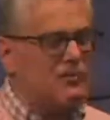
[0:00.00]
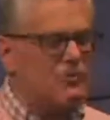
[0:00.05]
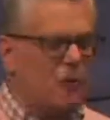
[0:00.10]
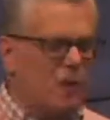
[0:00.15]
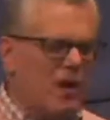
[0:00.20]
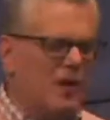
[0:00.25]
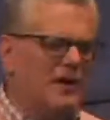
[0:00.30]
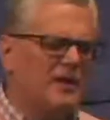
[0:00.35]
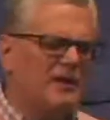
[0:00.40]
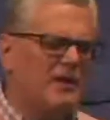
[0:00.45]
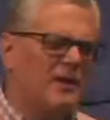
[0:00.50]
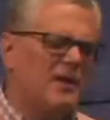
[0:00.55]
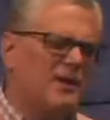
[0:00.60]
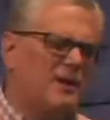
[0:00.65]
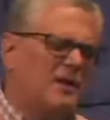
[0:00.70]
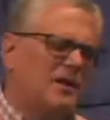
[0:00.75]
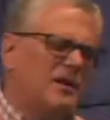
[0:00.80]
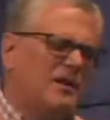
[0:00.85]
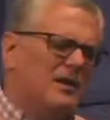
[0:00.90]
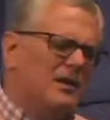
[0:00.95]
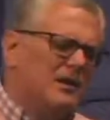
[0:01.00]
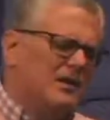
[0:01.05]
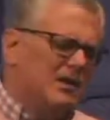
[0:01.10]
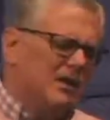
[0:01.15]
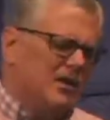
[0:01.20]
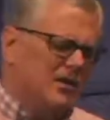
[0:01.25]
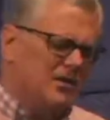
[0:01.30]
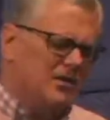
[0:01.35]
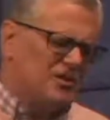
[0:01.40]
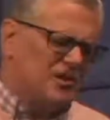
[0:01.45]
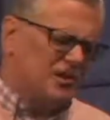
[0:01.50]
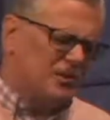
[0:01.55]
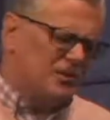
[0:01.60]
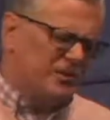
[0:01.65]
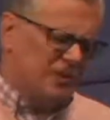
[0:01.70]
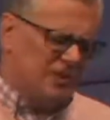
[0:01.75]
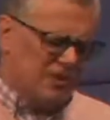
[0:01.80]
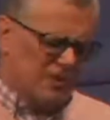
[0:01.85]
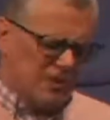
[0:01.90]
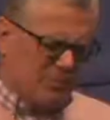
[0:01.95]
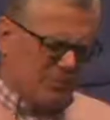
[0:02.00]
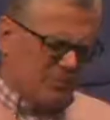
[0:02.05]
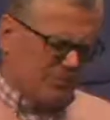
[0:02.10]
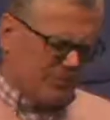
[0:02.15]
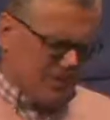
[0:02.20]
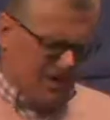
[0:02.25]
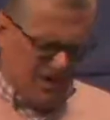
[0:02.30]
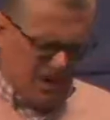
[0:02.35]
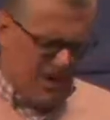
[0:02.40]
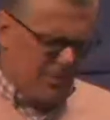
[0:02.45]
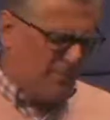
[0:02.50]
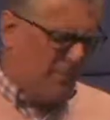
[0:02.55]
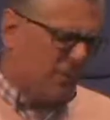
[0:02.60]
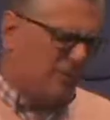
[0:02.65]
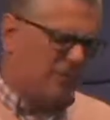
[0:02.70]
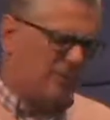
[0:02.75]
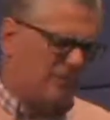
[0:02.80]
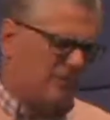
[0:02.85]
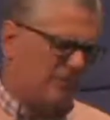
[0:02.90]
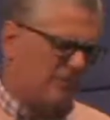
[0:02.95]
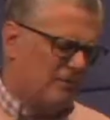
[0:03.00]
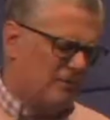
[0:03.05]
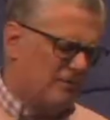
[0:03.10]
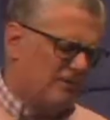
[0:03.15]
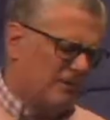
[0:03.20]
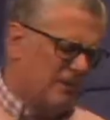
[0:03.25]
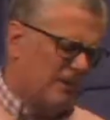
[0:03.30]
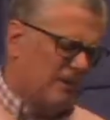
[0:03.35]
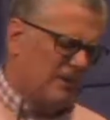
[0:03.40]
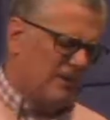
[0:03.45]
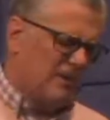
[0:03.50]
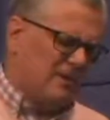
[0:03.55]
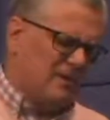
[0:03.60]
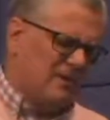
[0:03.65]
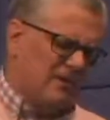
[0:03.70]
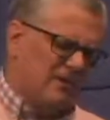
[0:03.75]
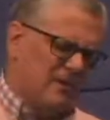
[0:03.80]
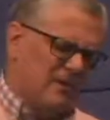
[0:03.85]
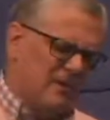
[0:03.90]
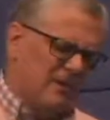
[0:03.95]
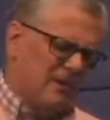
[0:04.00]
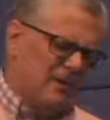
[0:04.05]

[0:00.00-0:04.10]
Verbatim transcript: One, Here's a, here's a, a couple uh,